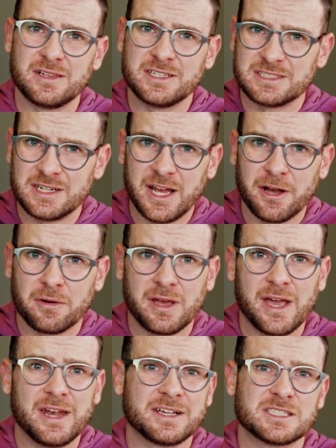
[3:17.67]
list it
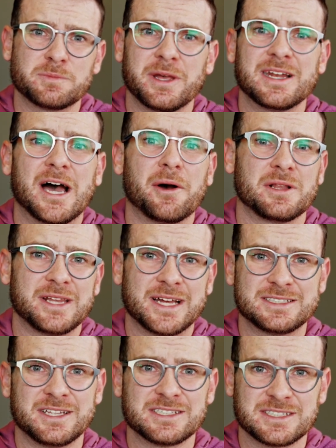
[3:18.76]
out and explain how it led
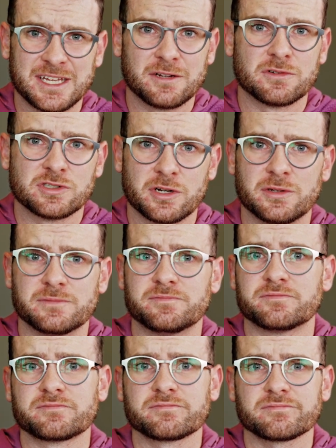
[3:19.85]
to the stated result.